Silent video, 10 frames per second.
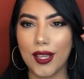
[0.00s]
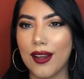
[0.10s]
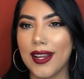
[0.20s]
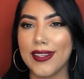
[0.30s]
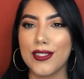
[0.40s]

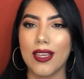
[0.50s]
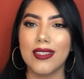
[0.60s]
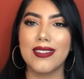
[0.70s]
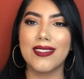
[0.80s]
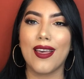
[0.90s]
Alright
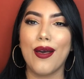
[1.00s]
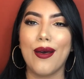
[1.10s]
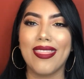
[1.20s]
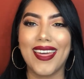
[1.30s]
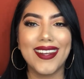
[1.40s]
y'all,
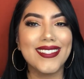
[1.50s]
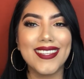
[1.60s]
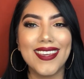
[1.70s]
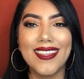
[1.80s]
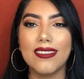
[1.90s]
so that
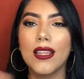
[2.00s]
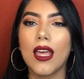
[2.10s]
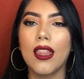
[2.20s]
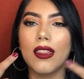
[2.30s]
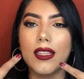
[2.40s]
is it.
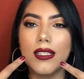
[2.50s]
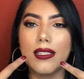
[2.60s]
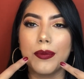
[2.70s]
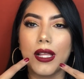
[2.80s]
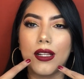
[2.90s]

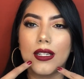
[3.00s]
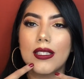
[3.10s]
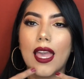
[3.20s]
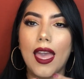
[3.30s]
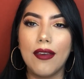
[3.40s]
This lip color
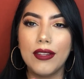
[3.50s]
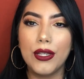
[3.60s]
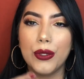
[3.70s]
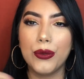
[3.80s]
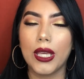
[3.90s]
is
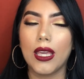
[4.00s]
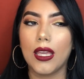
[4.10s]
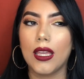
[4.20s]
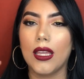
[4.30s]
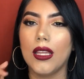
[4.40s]
Avenue,
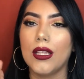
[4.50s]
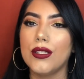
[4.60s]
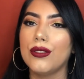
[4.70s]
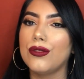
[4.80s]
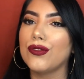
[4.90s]

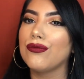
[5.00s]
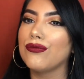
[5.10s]
and